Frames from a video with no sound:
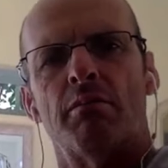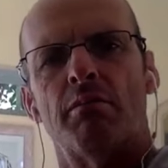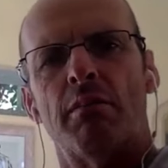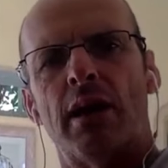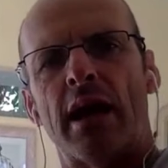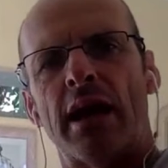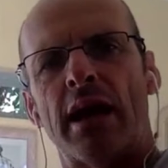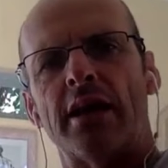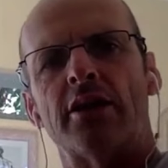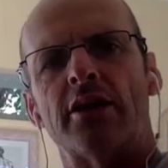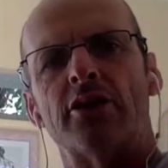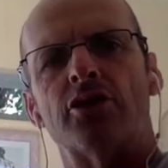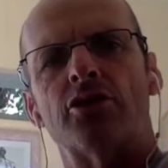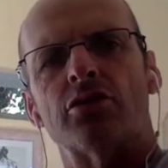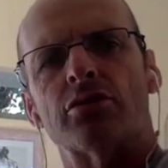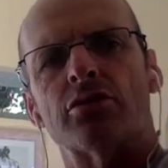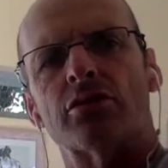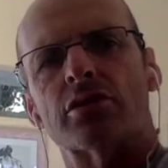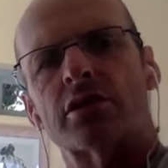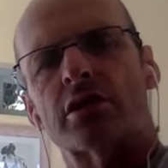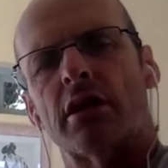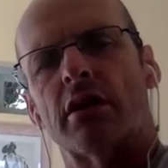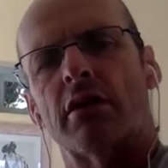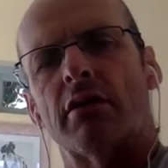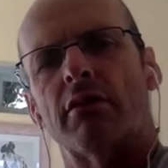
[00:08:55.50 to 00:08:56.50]
manage
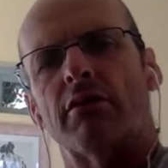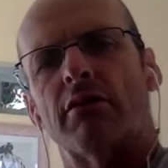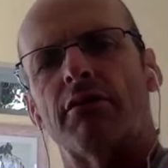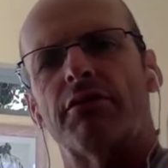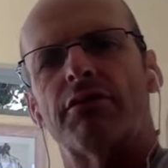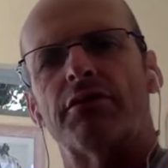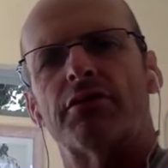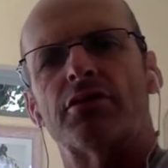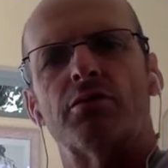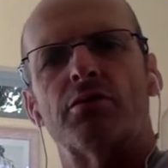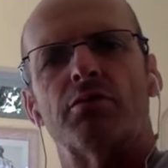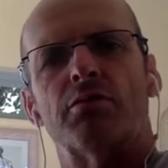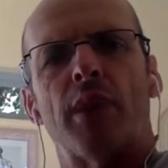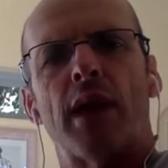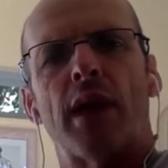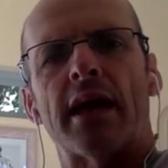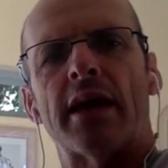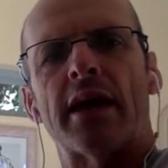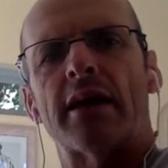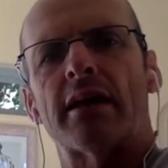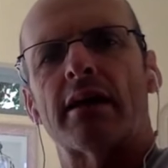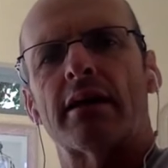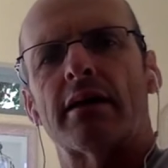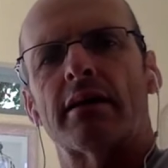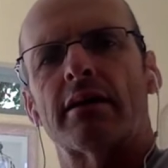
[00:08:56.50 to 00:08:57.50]
yourself to
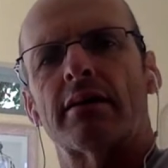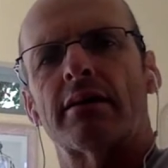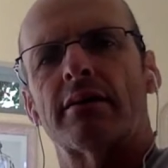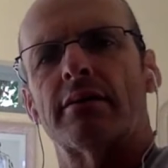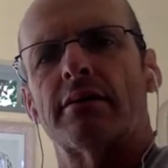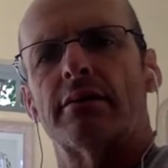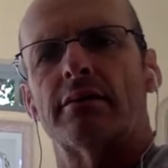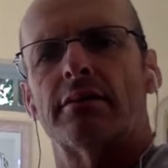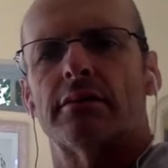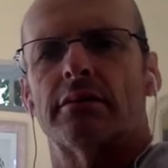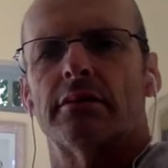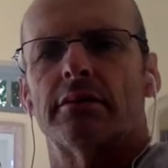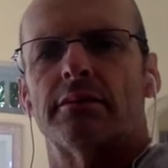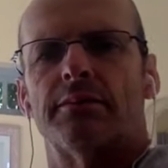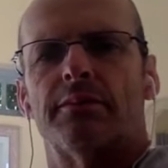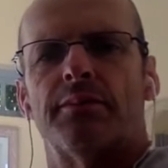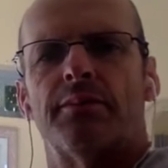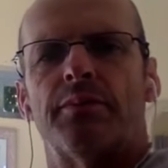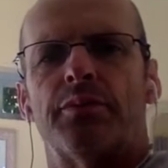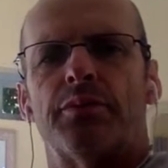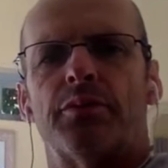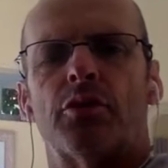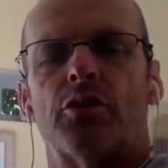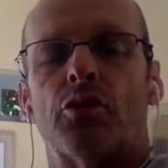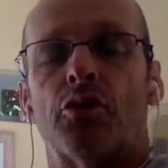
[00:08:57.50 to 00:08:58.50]
make
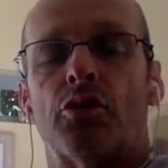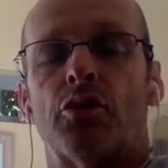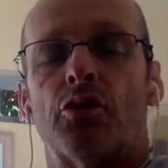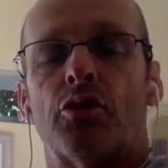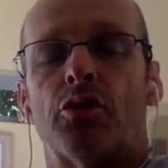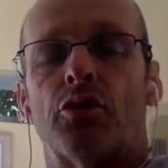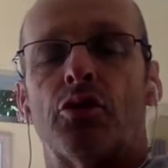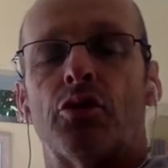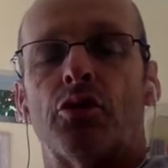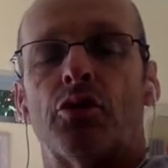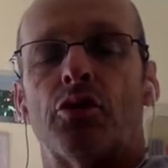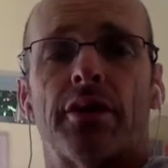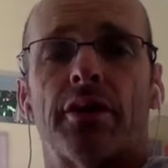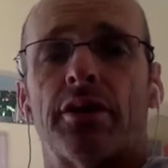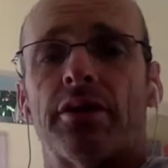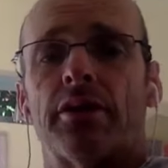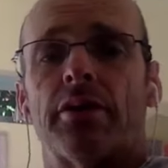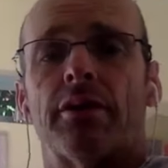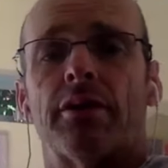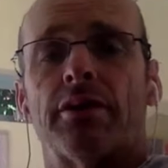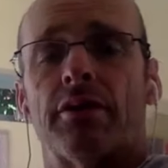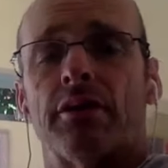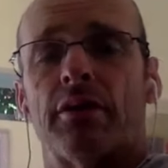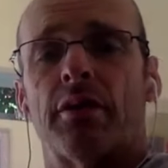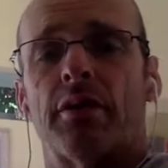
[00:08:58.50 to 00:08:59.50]
good on
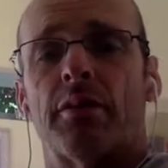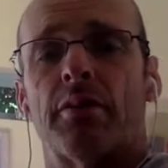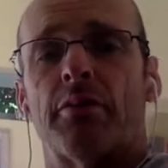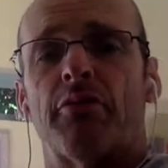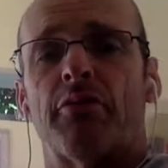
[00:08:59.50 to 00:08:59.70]
the